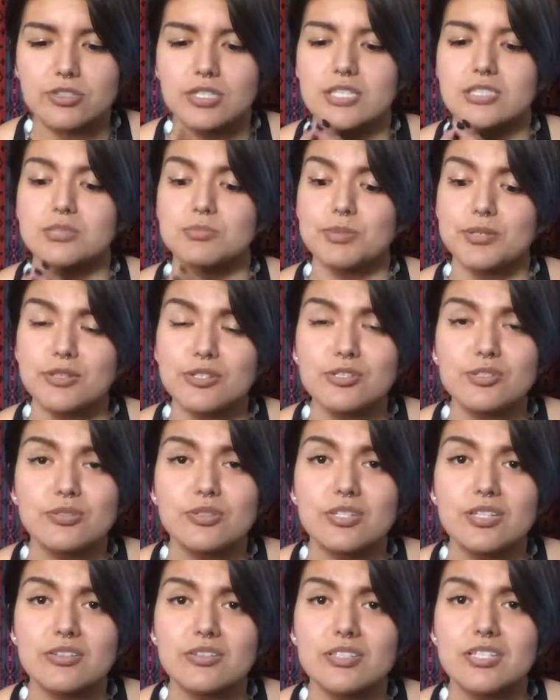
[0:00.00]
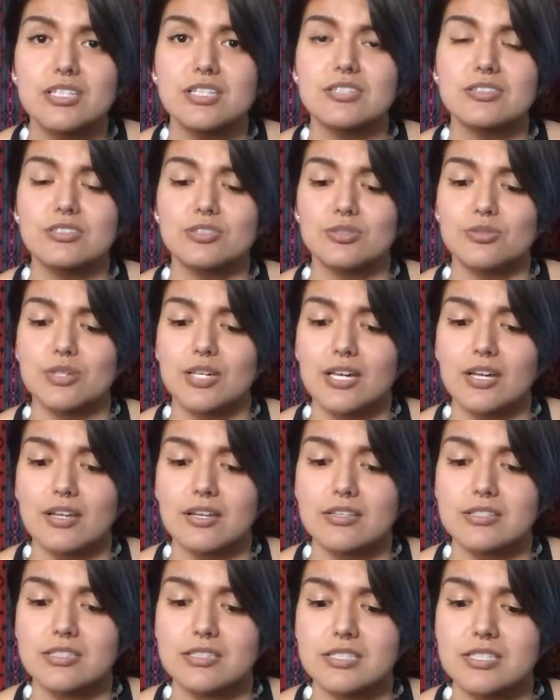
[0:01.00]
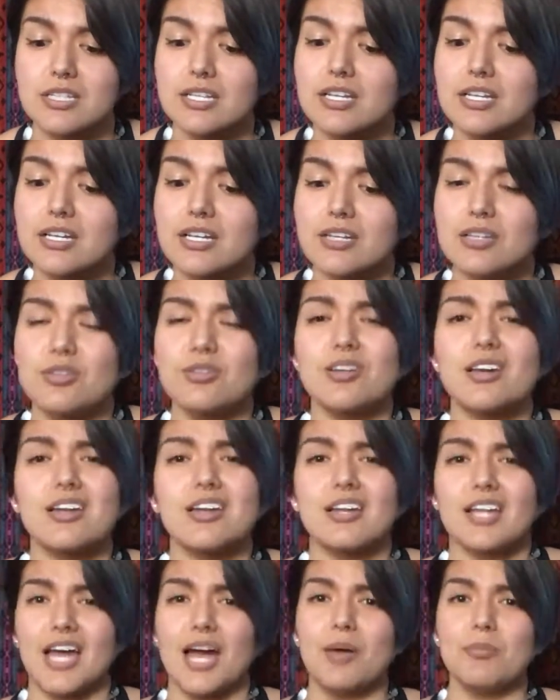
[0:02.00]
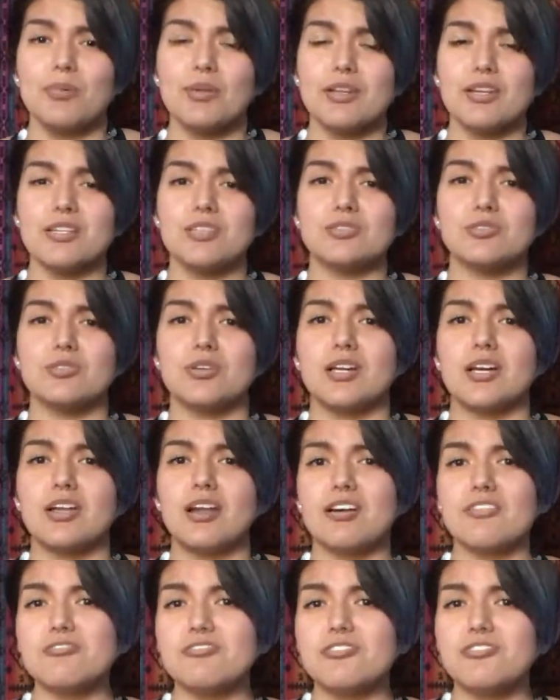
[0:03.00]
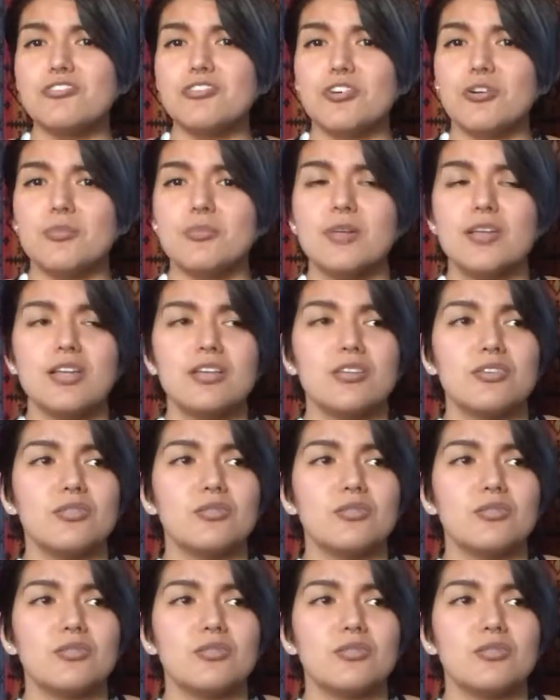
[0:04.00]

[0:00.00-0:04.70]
You get spiritual illness. You get unhappiness. You get unfulfillment.